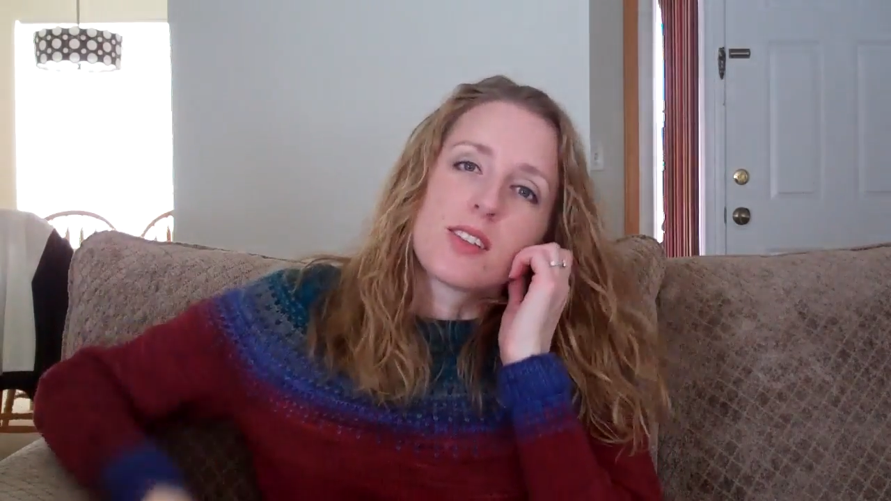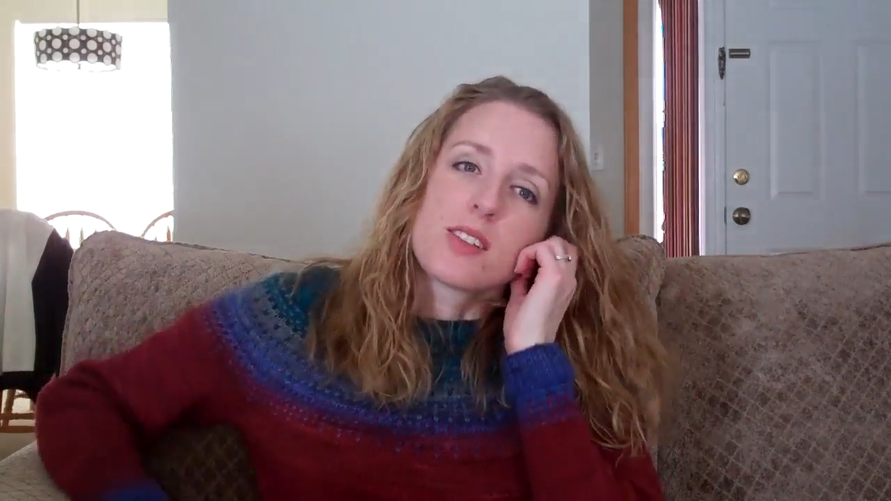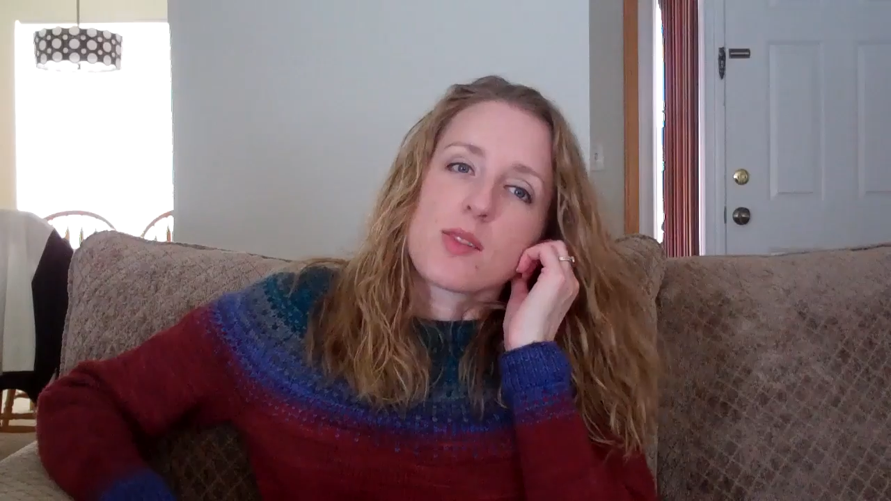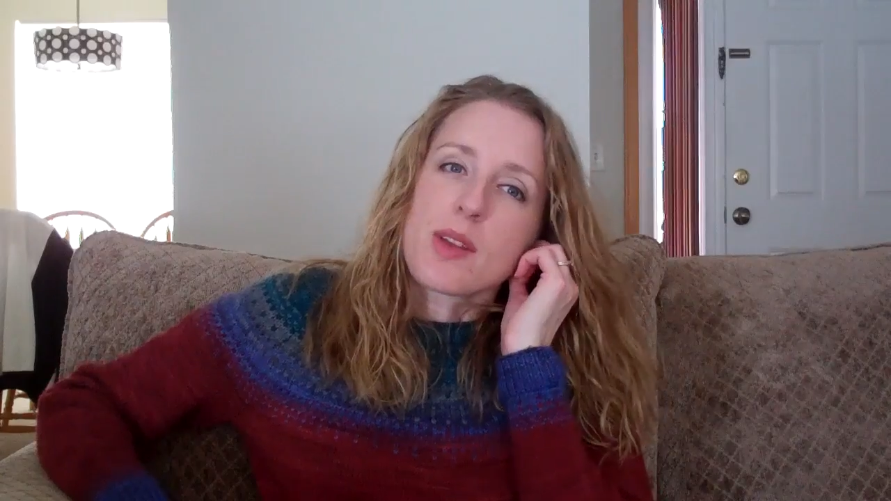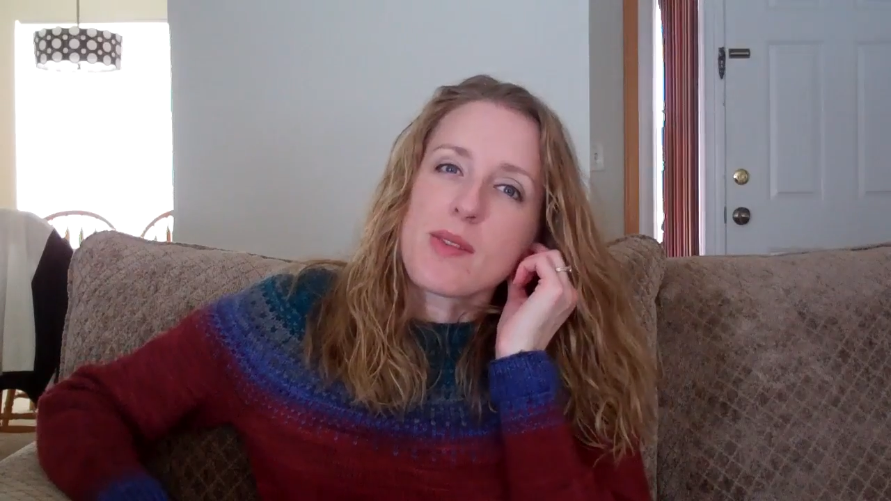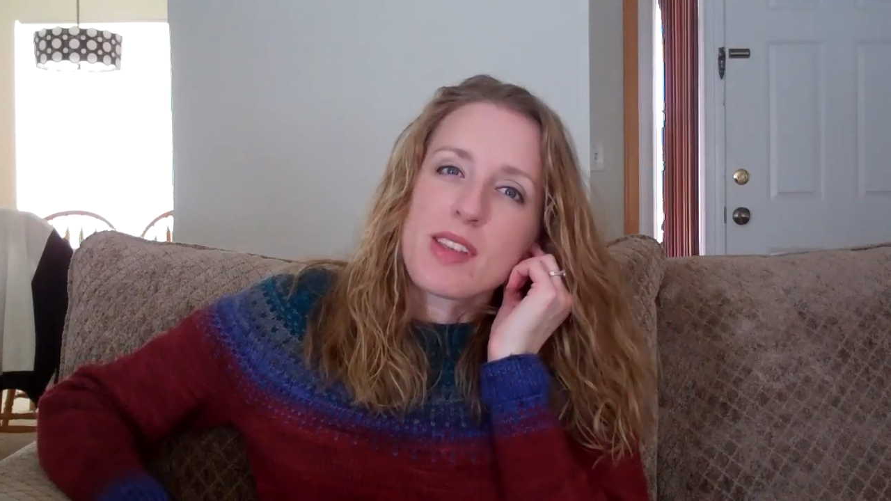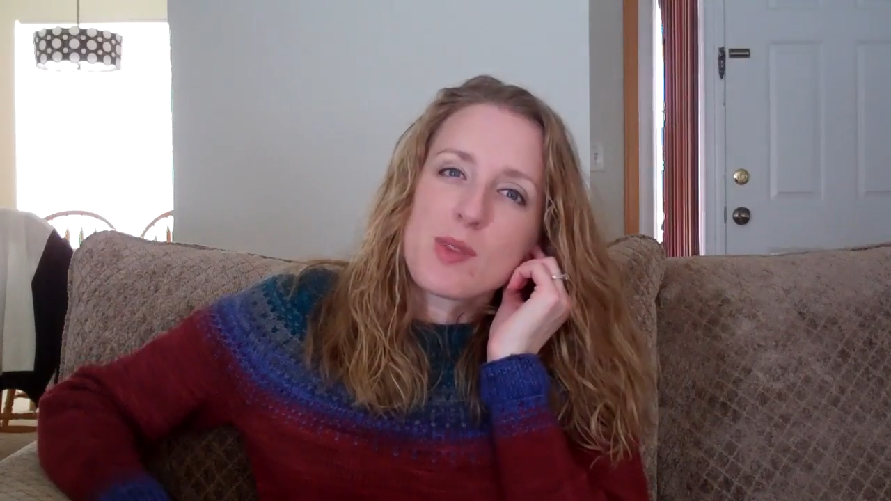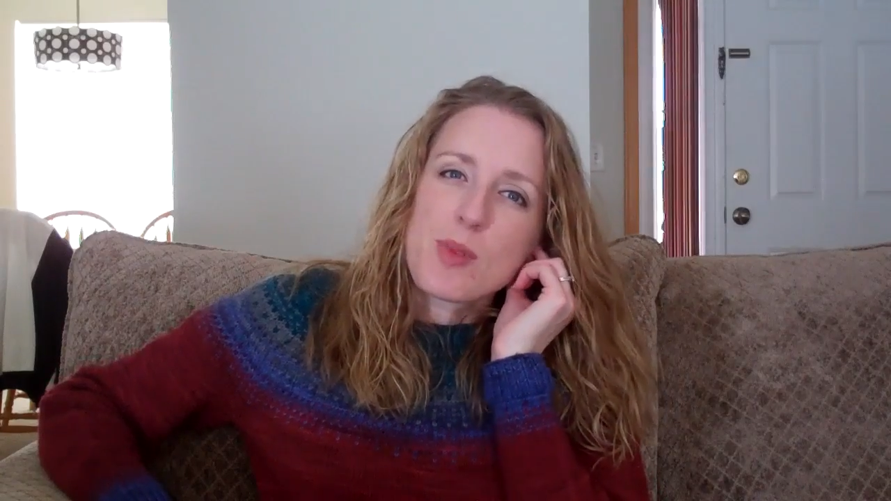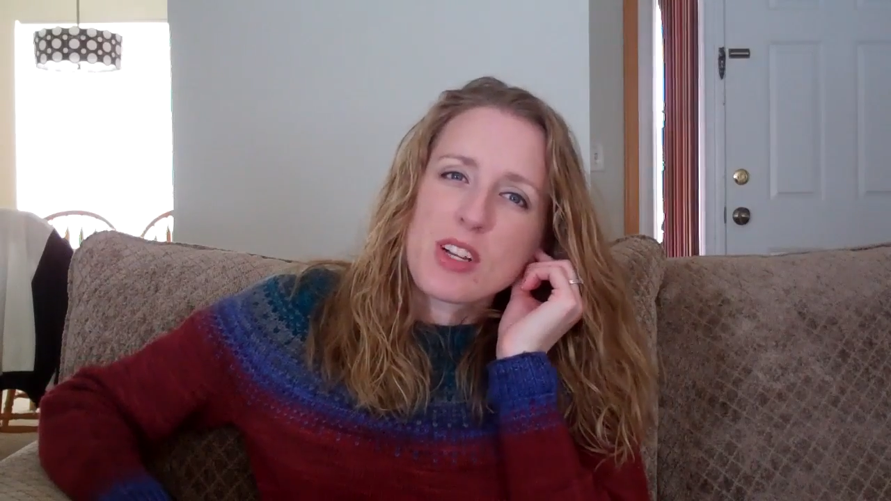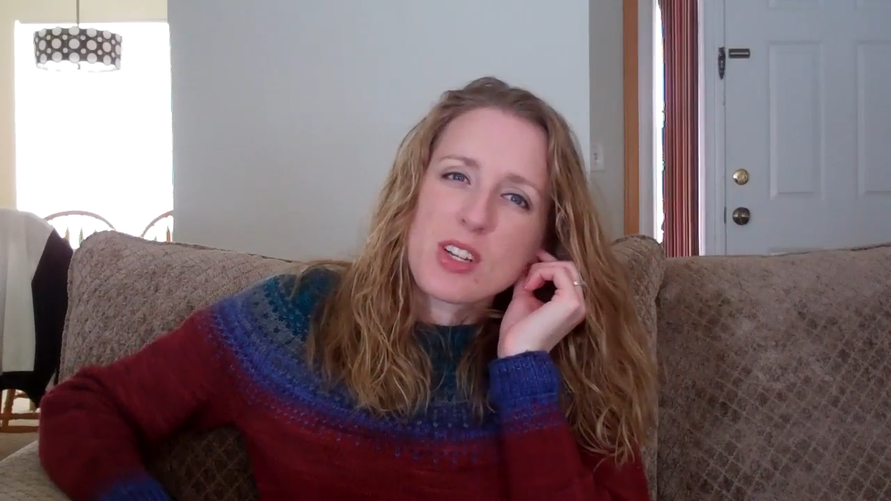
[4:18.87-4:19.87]
So maybe this
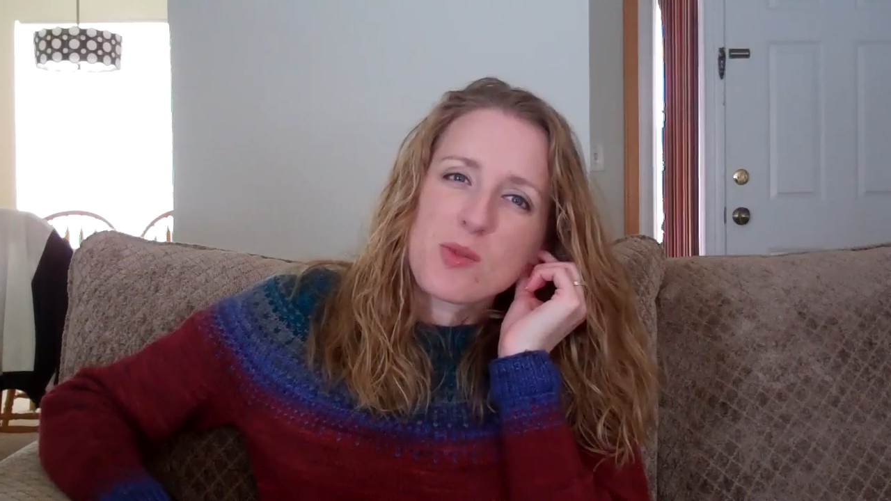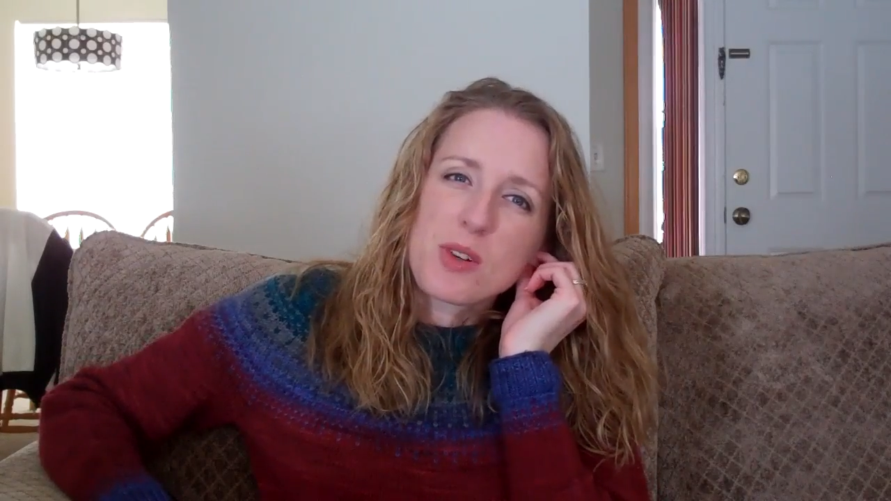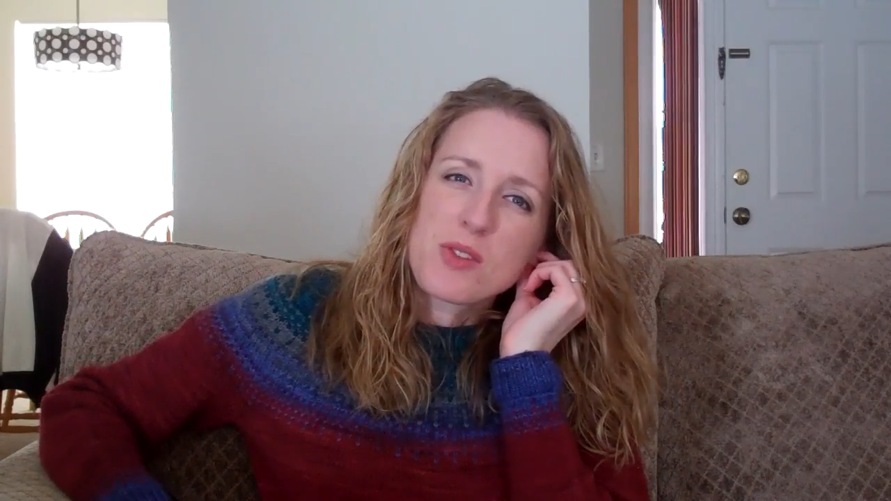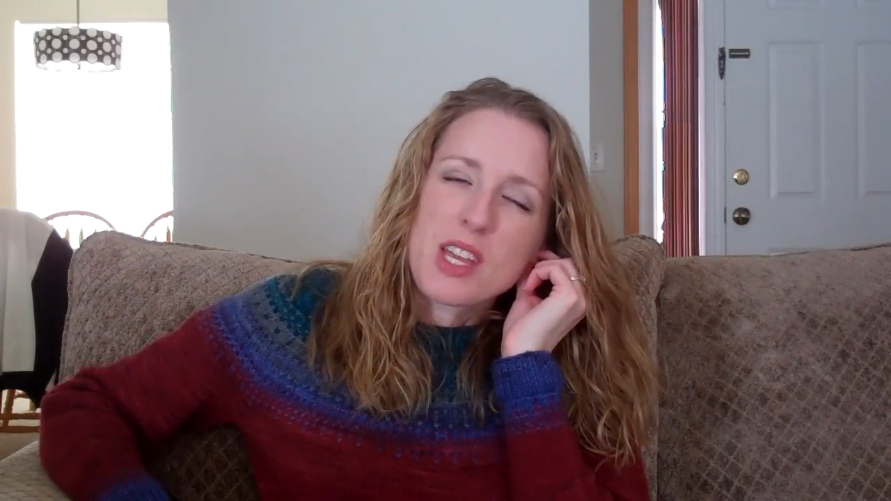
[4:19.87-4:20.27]
project won't